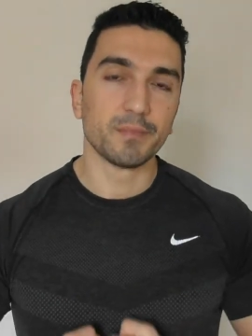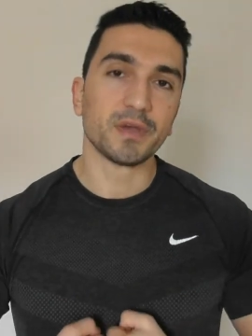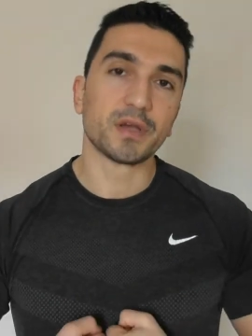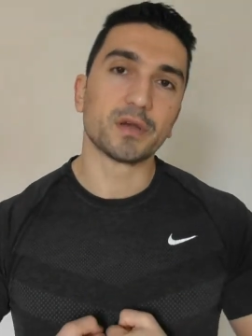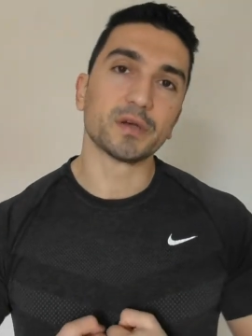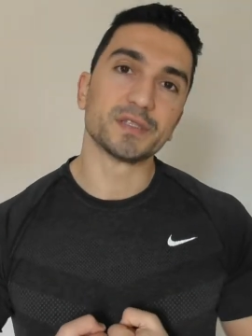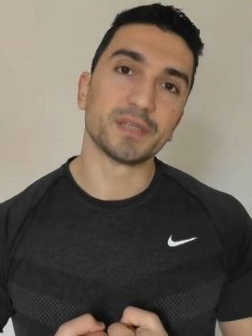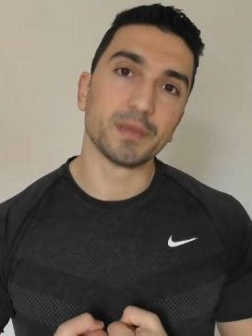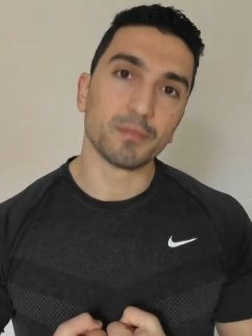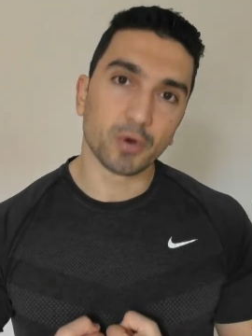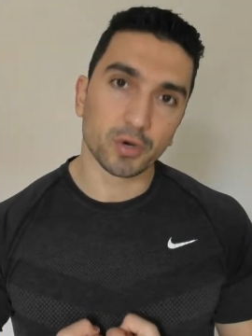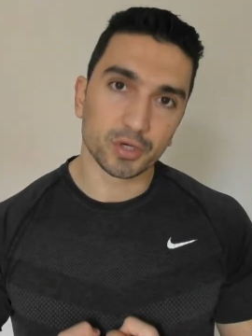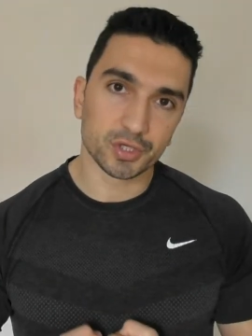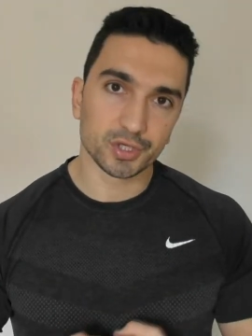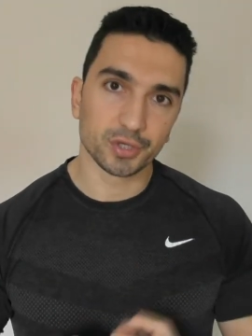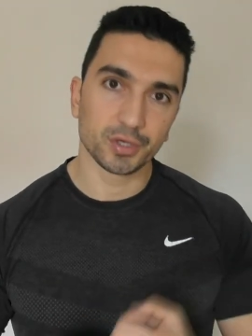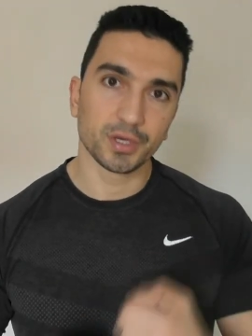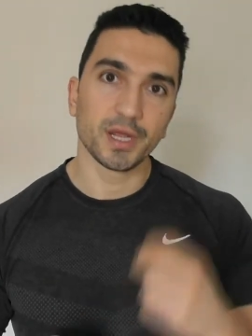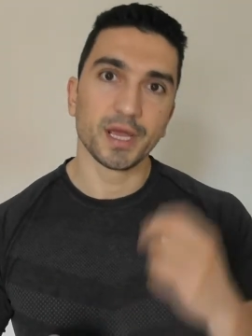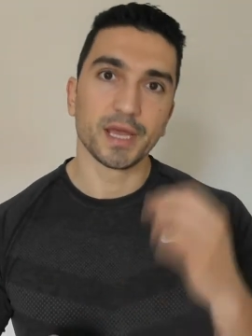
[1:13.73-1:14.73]
because the
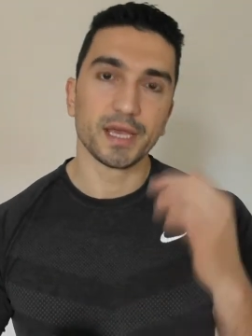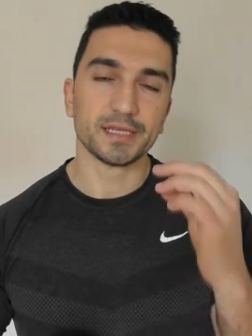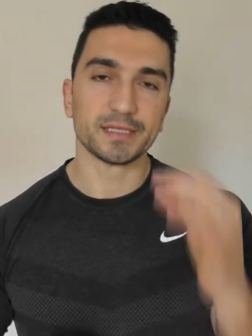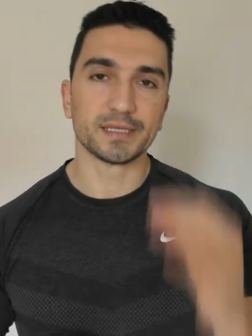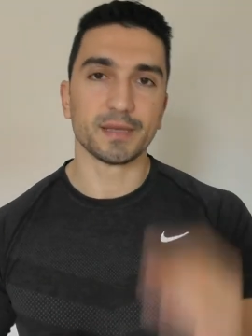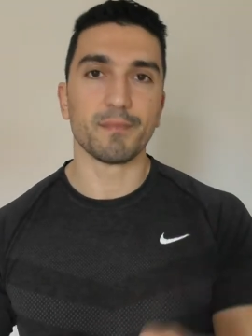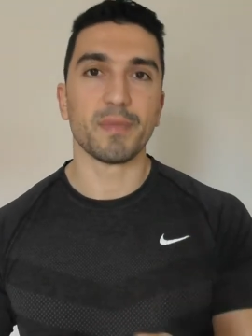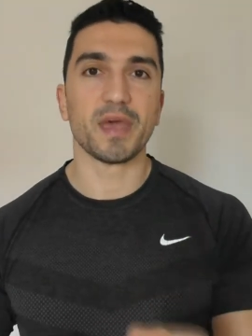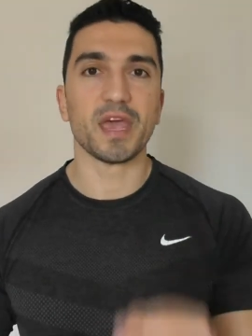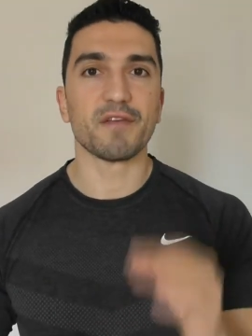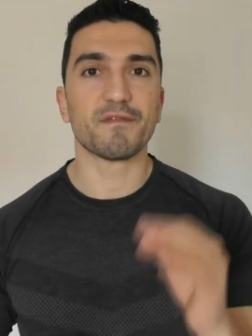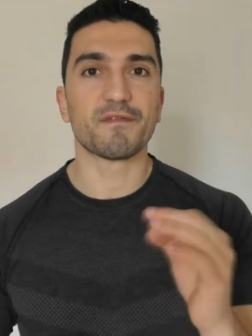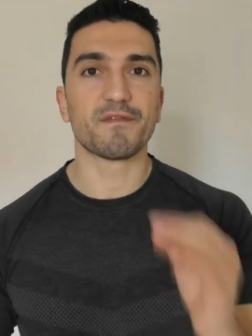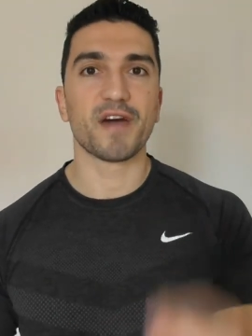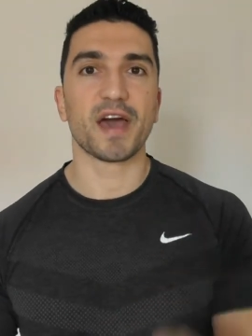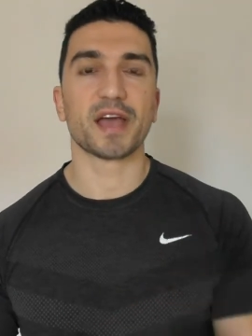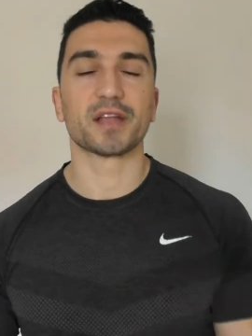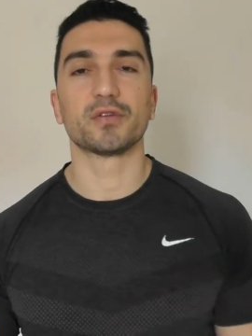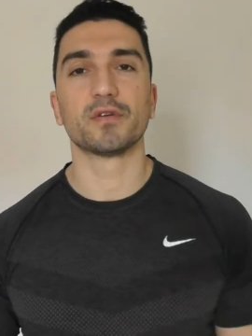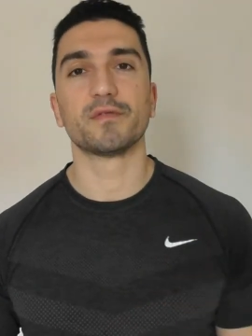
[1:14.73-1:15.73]
motion is the main
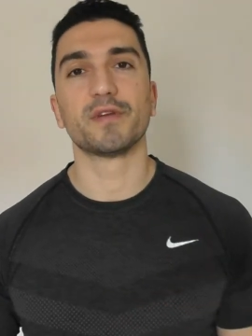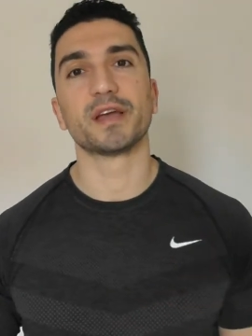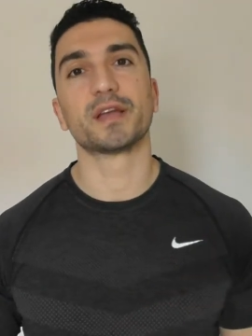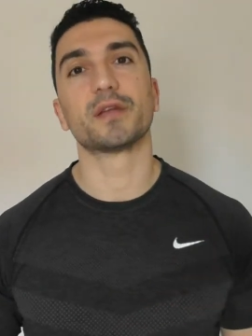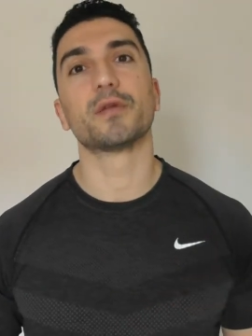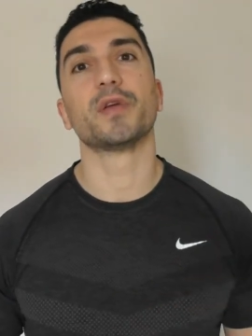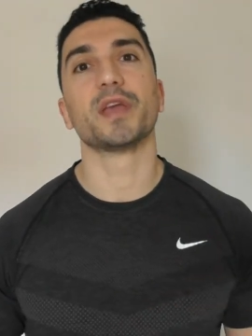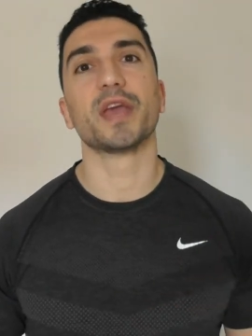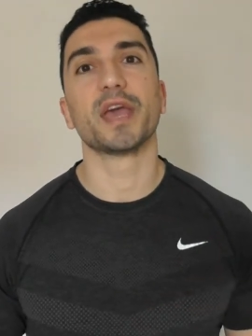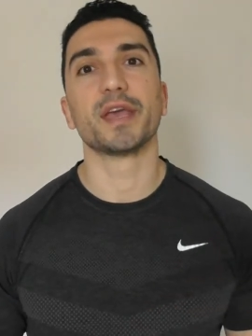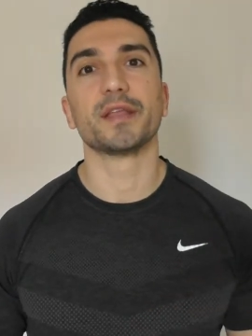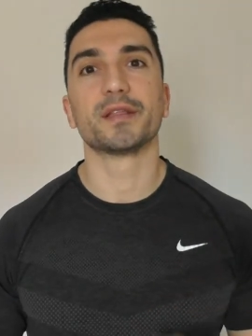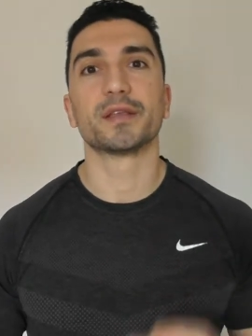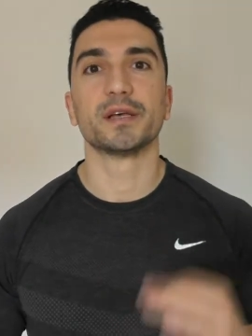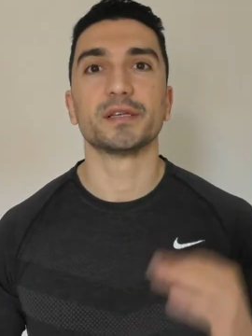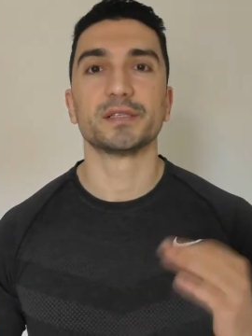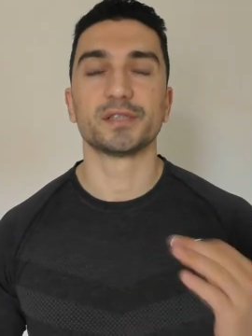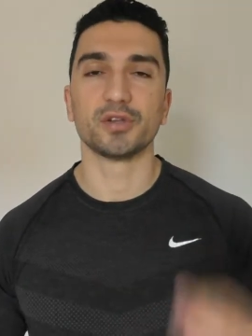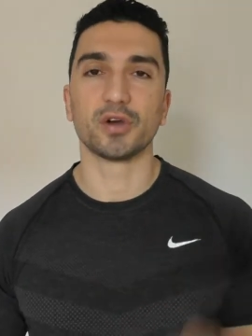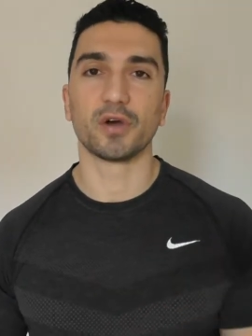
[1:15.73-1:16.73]
factor that
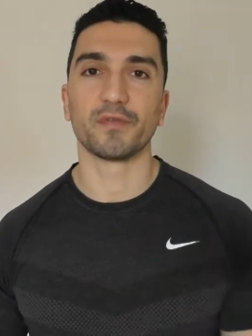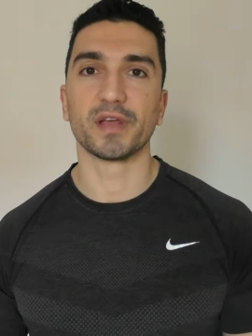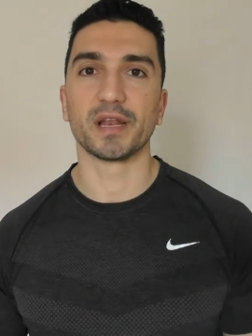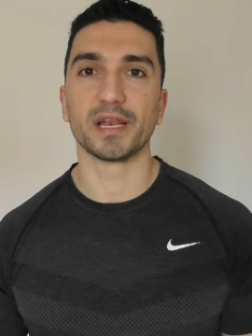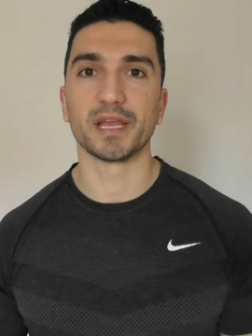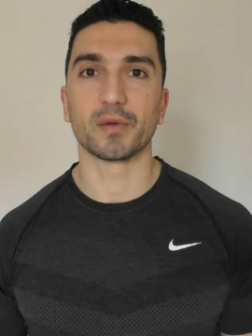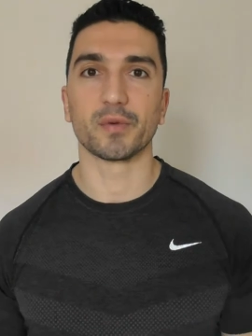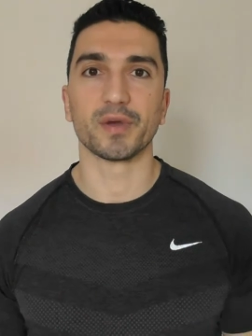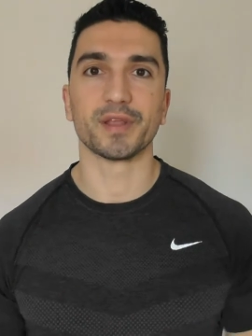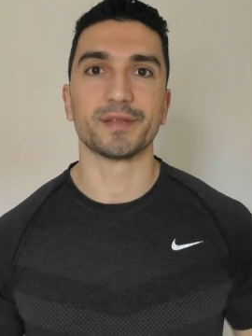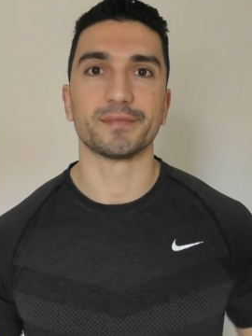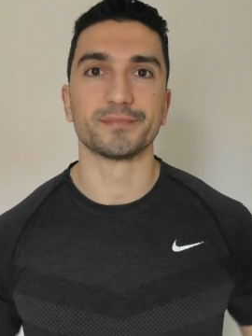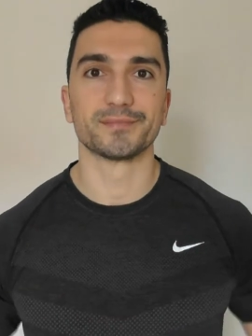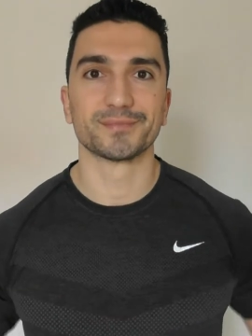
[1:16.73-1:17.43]
create synovial liquid.